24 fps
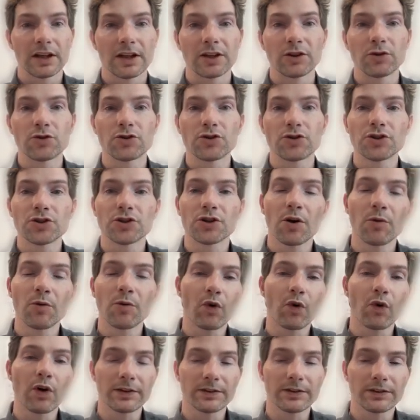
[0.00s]
in a
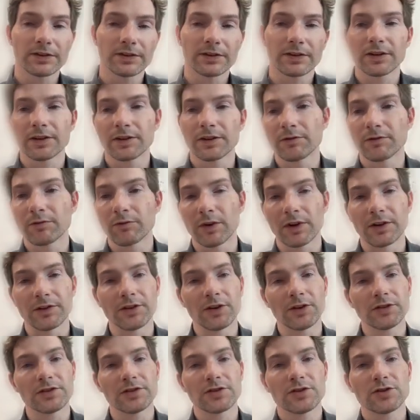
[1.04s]
somewhat, well,
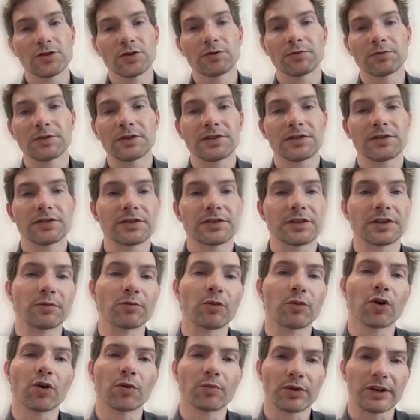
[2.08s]
not so recent
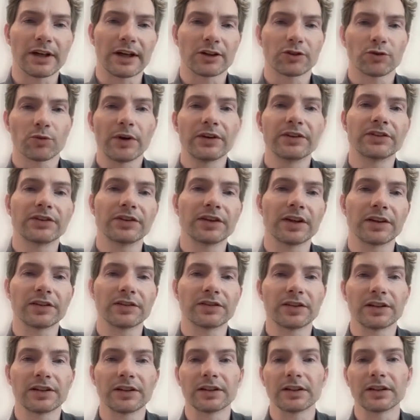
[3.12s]
anymore, but like
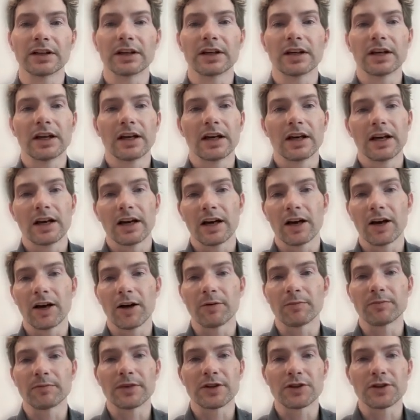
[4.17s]
2018
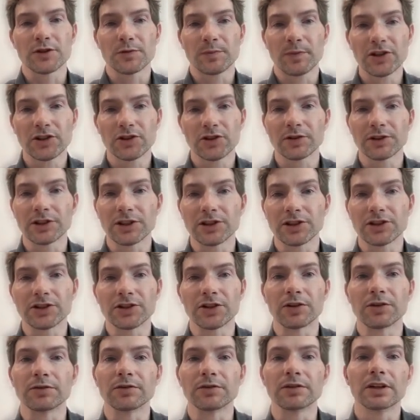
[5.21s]
special
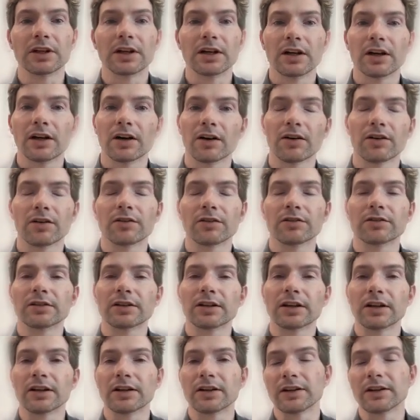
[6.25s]
issue
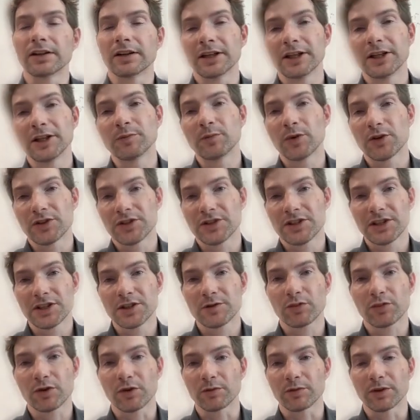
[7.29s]
on Hilbert's
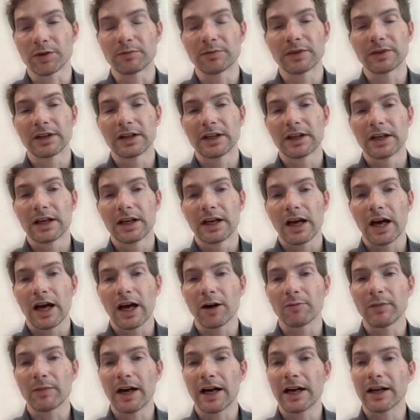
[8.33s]
sixth problem.
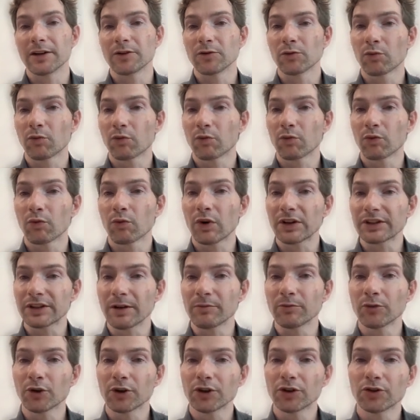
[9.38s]
And what
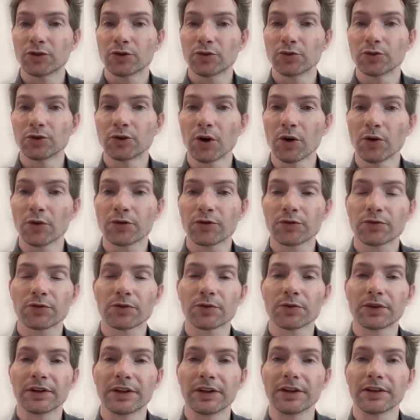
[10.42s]
I'm going to go
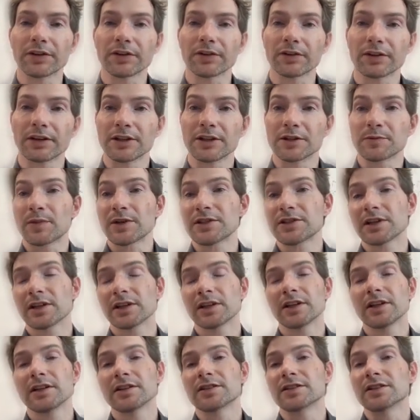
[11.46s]
through here is
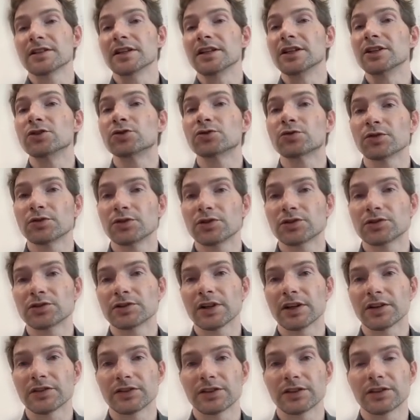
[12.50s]
basically the introduction
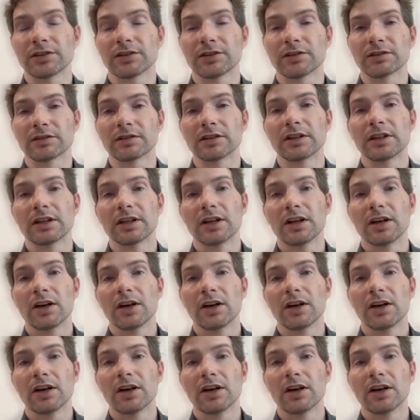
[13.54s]
article